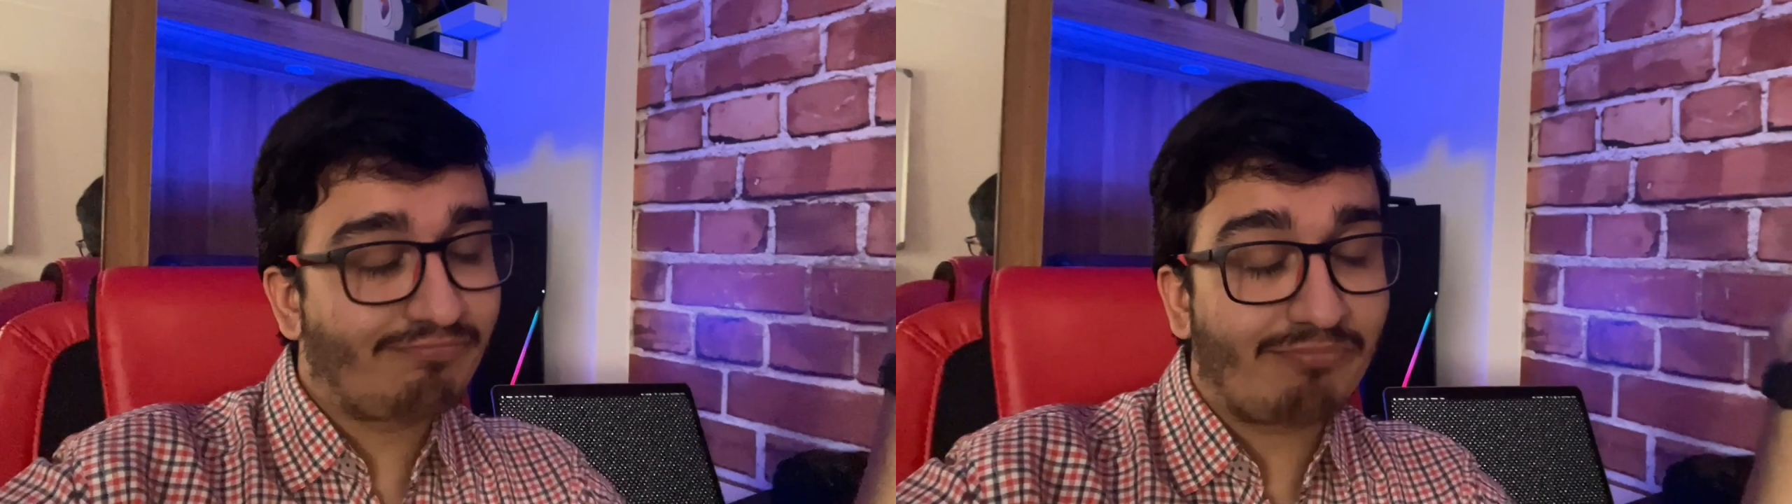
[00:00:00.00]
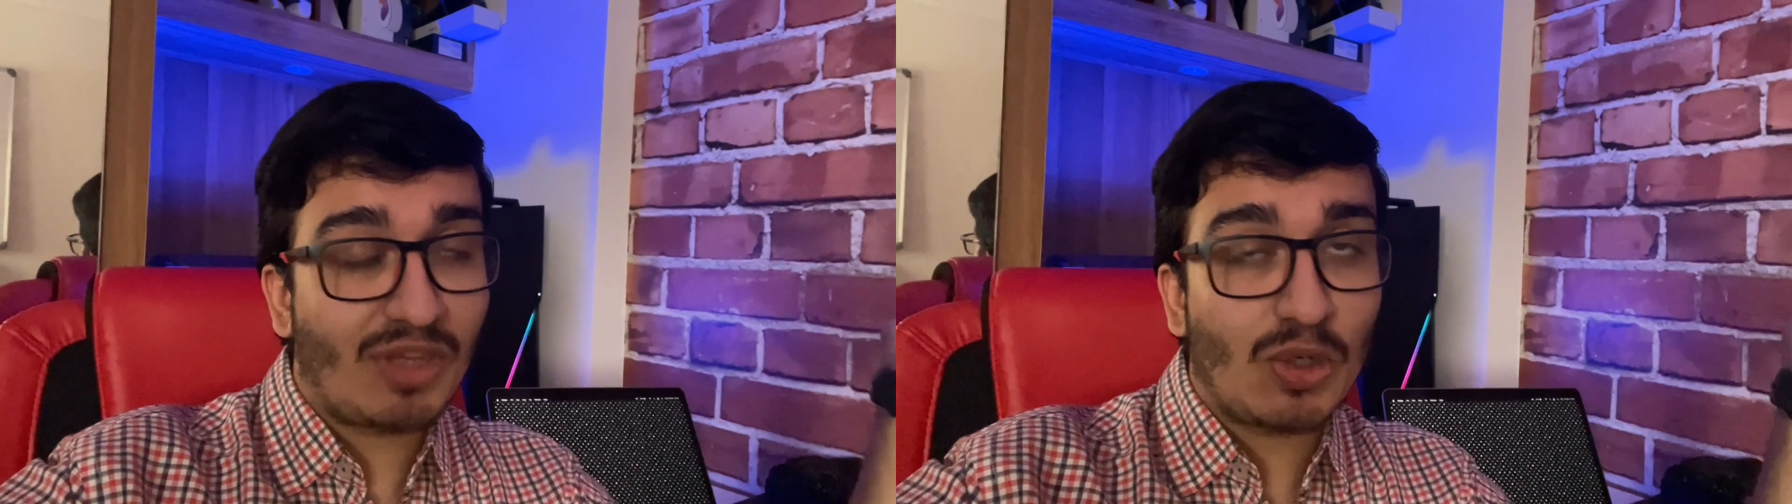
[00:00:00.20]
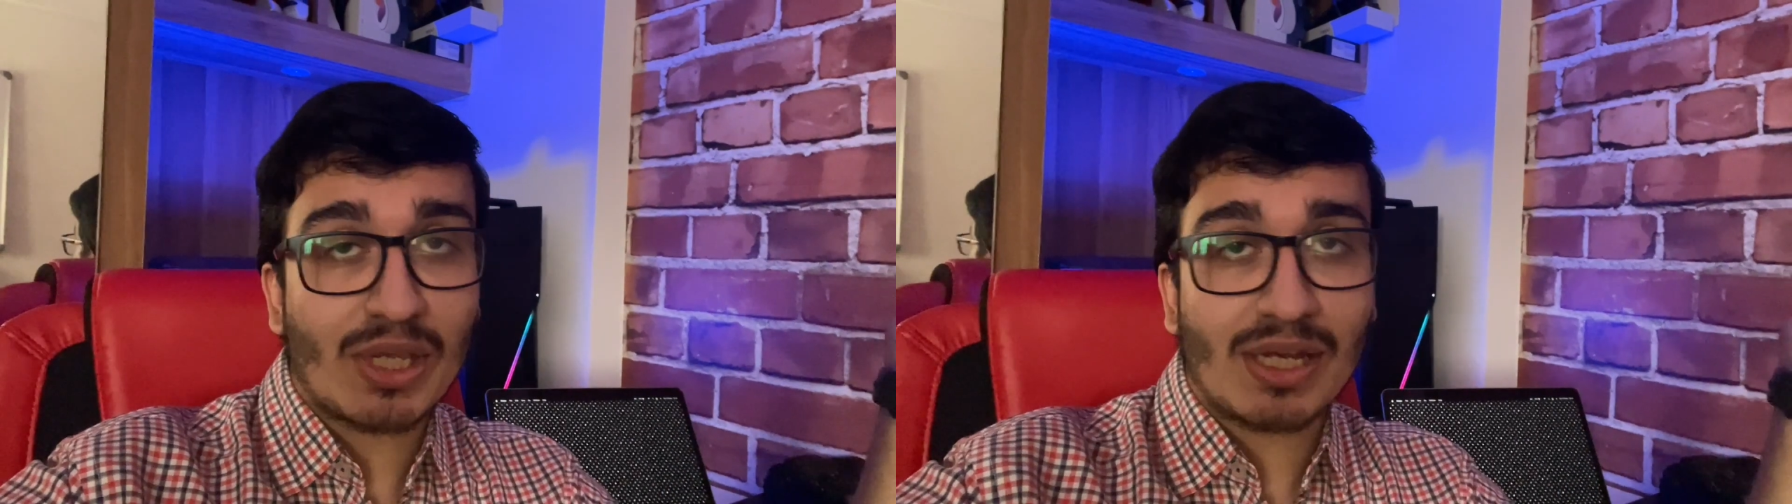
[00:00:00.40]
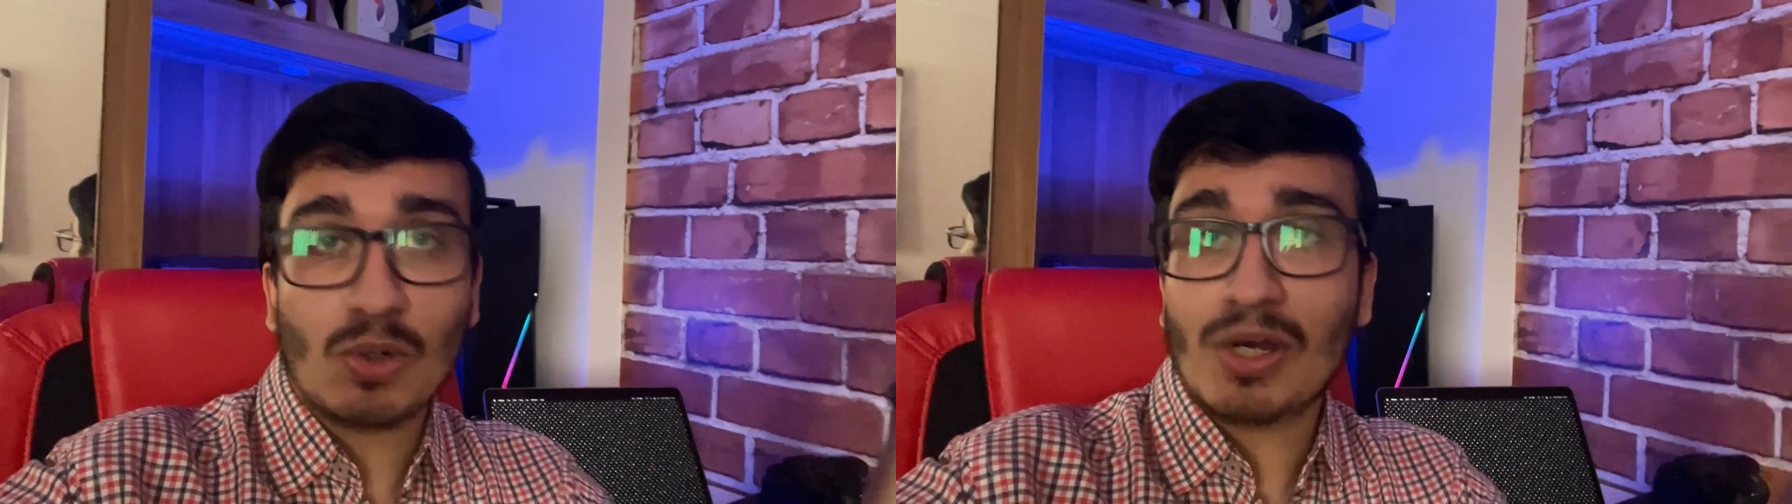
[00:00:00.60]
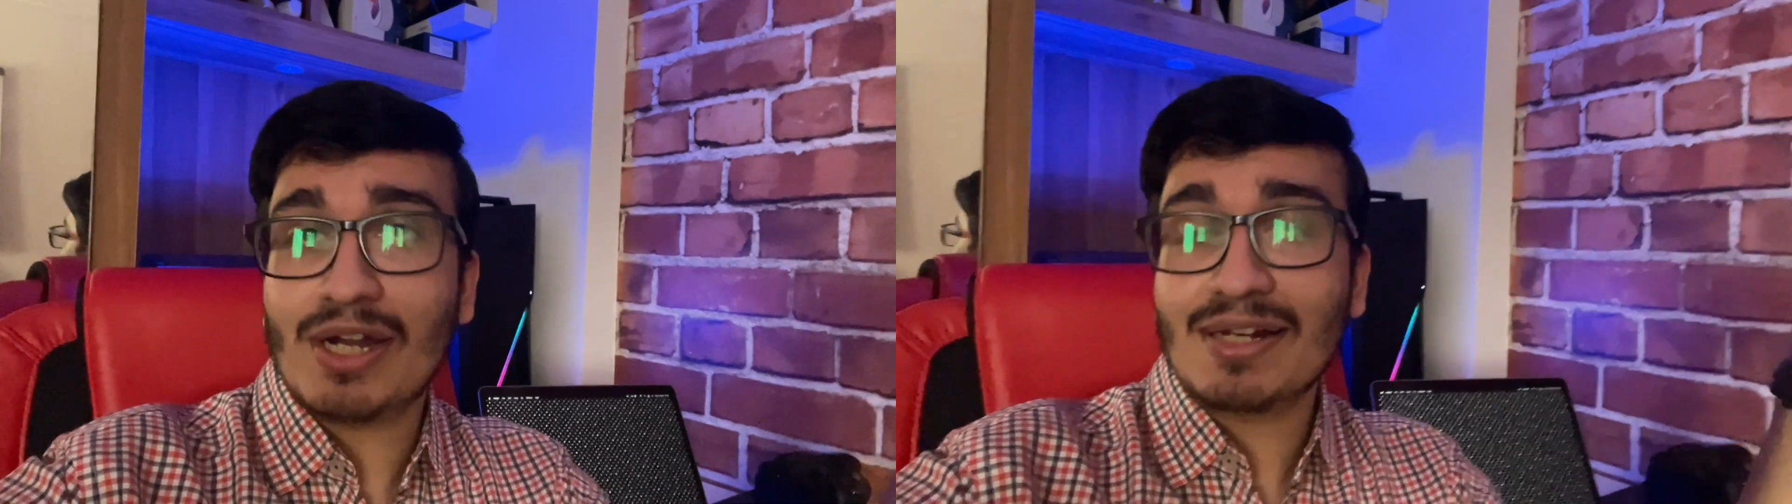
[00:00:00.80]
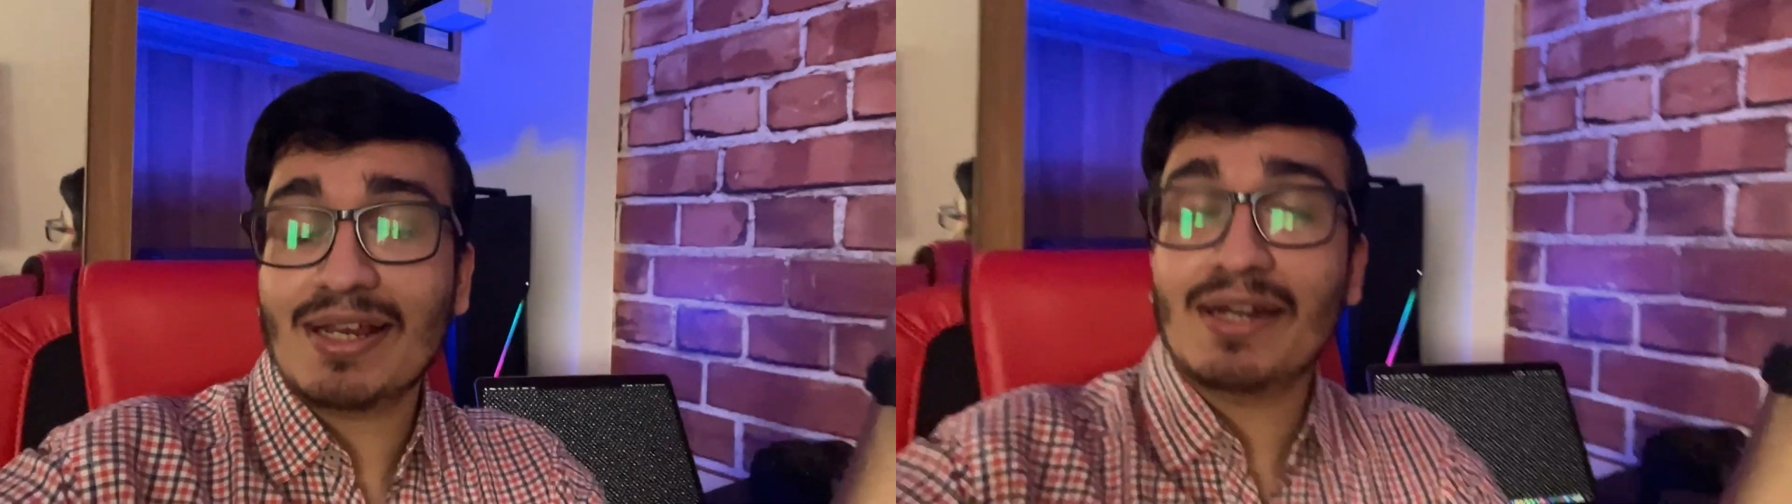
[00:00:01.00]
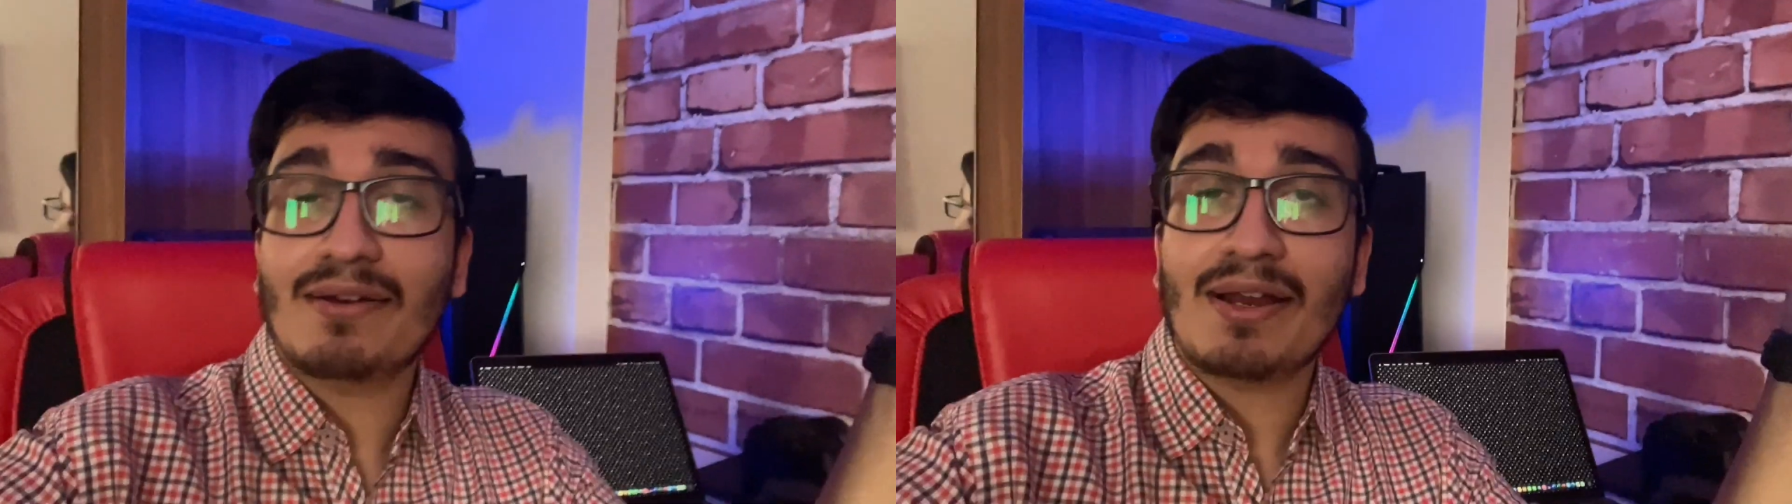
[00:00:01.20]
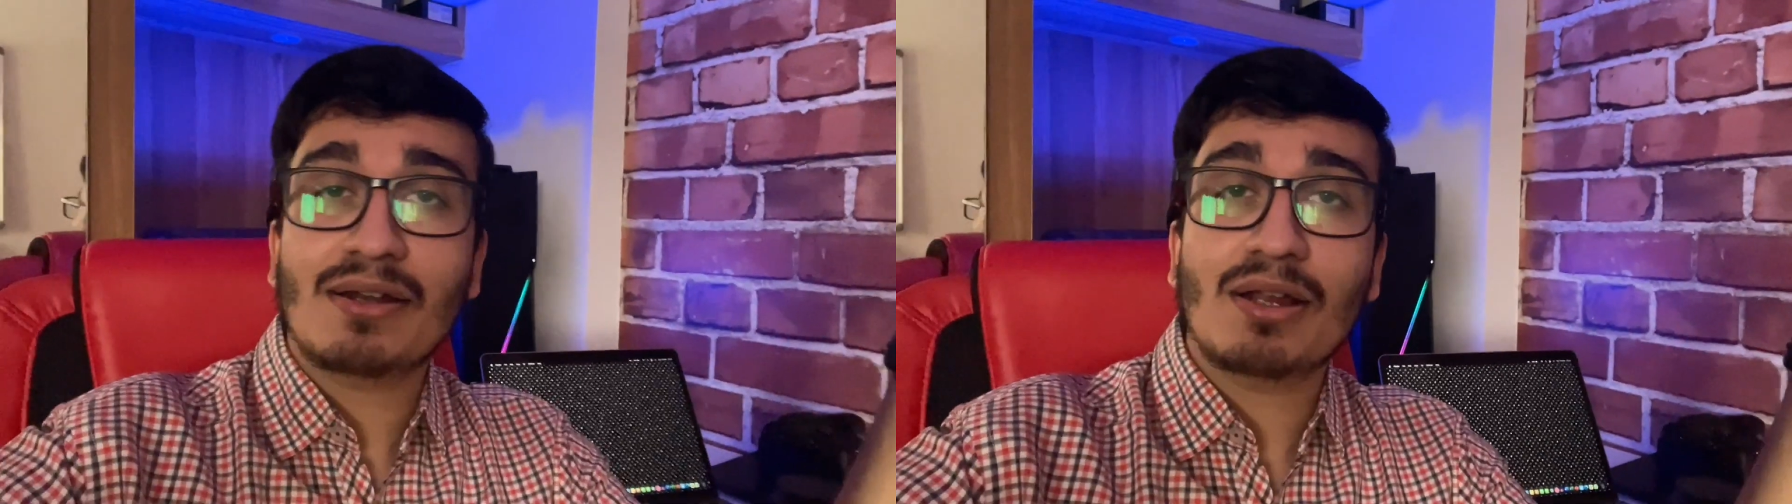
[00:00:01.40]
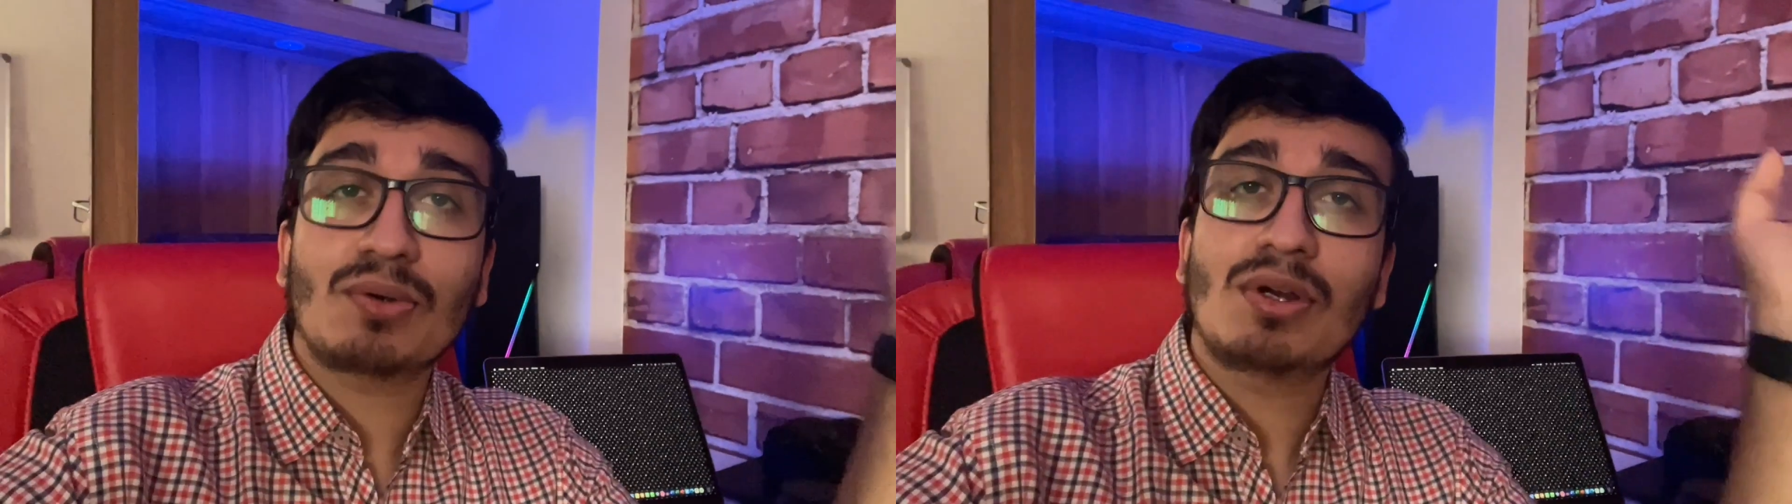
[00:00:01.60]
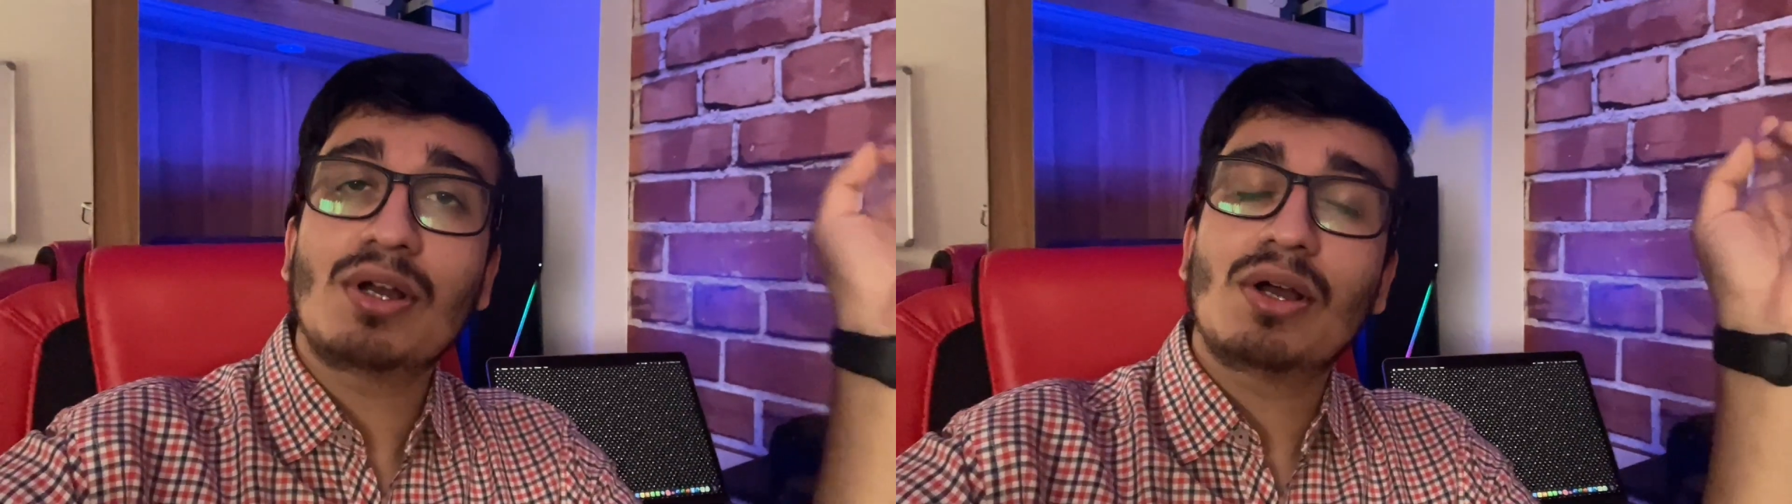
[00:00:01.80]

you can go ahead and get it right now,